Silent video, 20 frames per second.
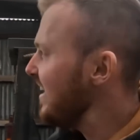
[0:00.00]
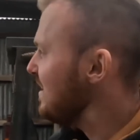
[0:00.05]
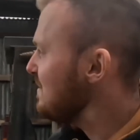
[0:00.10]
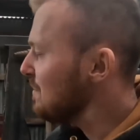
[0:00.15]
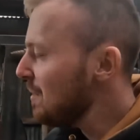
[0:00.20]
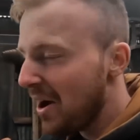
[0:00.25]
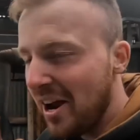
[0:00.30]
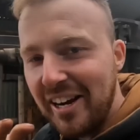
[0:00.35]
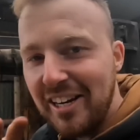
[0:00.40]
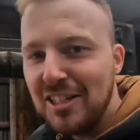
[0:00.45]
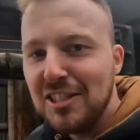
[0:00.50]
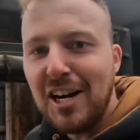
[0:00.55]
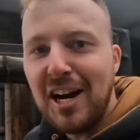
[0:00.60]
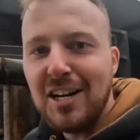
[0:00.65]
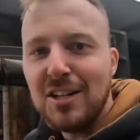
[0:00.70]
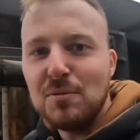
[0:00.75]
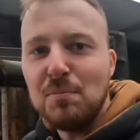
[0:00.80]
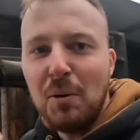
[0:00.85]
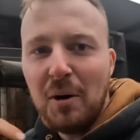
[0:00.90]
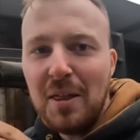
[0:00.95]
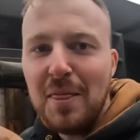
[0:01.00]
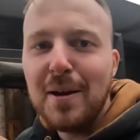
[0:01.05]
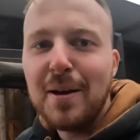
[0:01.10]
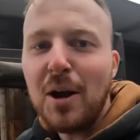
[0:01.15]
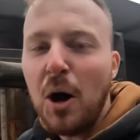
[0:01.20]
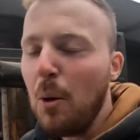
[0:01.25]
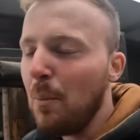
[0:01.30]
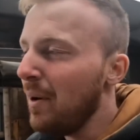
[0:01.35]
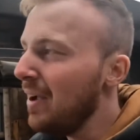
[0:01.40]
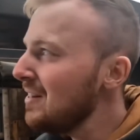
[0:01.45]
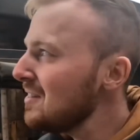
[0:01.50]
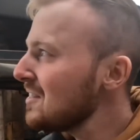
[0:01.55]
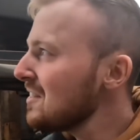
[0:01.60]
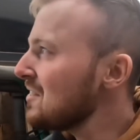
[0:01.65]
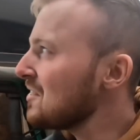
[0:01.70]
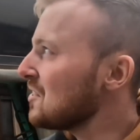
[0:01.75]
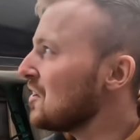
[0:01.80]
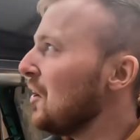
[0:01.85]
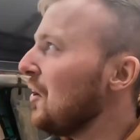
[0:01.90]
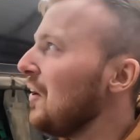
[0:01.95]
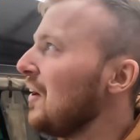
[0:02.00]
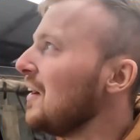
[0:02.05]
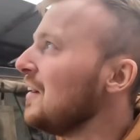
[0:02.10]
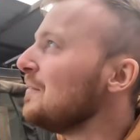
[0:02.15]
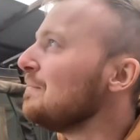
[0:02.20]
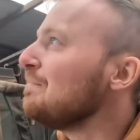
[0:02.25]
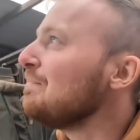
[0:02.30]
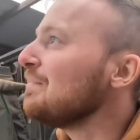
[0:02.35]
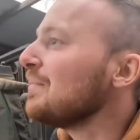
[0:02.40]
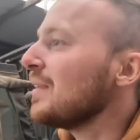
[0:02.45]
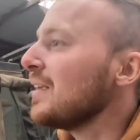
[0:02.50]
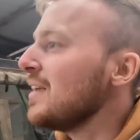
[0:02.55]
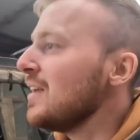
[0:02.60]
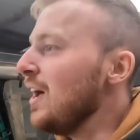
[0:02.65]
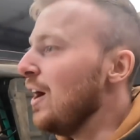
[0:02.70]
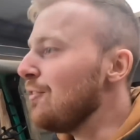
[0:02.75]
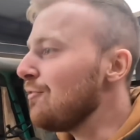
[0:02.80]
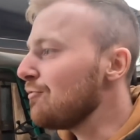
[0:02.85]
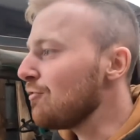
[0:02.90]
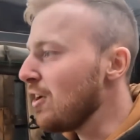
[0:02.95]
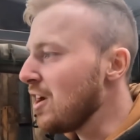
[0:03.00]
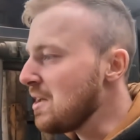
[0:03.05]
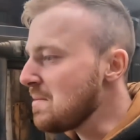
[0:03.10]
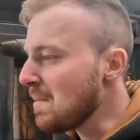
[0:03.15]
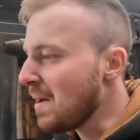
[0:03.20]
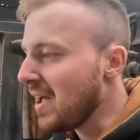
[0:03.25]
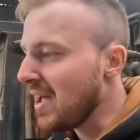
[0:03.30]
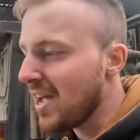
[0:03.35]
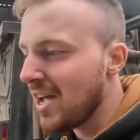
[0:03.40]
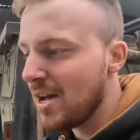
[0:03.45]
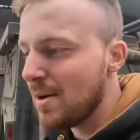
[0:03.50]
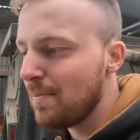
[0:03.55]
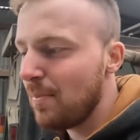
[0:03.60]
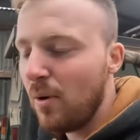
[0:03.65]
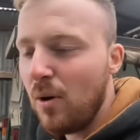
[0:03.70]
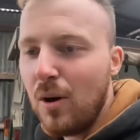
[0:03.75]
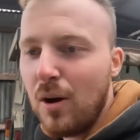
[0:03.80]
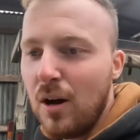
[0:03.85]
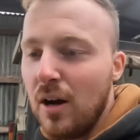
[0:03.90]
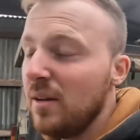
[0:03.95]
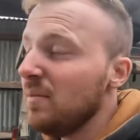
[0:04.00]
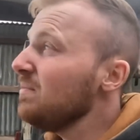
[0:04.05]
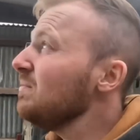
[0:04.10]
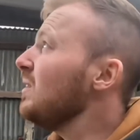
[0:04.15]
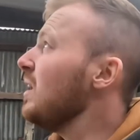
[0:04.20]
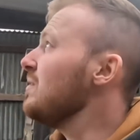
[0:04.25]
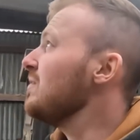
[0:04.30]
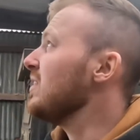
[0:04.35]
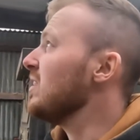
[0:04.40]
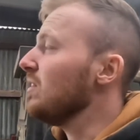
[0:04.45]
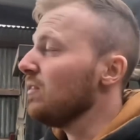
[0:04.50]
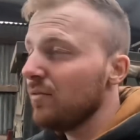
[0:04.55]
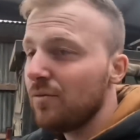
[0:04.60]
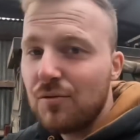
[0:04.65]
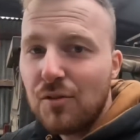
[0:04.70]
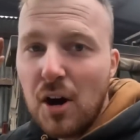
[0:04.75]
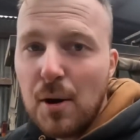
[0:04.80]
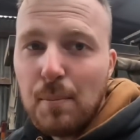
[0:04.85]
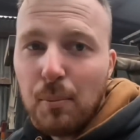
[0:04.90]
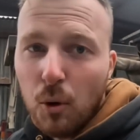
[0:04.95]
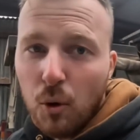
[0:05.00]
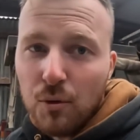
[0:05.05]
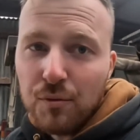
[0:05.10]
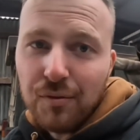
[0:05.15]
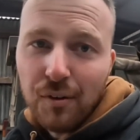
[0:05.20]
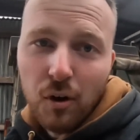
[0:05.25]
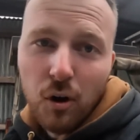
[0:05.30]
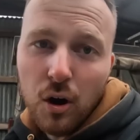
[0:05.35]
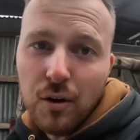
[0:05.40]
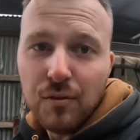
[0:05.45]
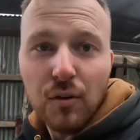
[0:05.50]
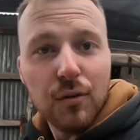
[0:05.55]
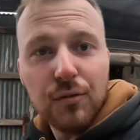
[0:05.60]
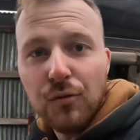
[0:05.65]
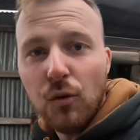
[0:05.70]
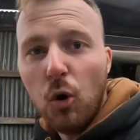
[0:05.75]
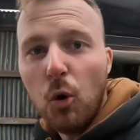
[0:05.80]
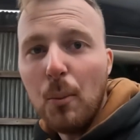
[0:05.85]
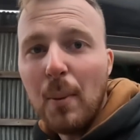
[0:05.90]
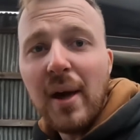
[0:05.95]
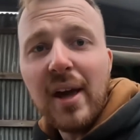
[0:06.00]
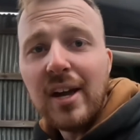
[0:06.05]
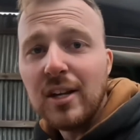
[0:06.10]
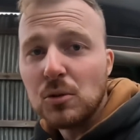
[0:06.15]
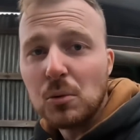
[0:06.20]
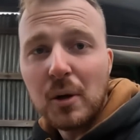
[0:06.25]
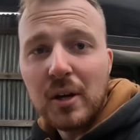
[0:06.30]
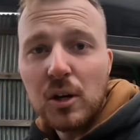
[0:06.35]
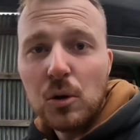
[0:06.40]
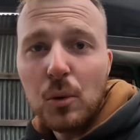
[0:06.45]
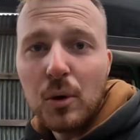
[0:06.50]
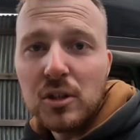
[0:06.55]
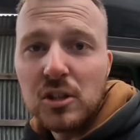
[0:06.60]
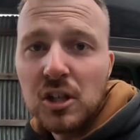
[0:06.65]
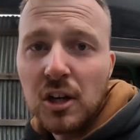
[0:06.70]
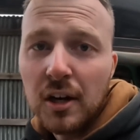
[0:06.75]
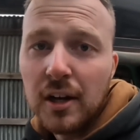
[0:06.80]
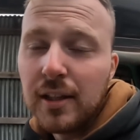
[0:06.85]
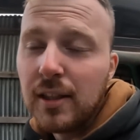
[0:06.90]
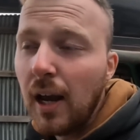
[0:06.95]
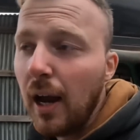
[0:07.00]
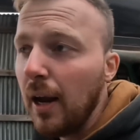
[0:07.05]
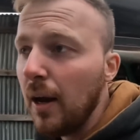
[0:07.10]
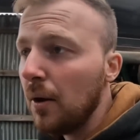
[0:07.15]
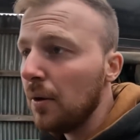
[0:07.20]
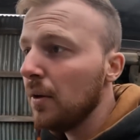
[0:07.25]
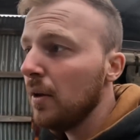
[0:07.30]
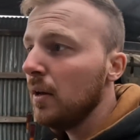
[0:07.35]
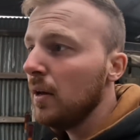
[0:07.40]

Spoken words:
by any chance, put it in the comments, has got a 3 metre by, I think 3.5 or 4 metres, we can always cut it down.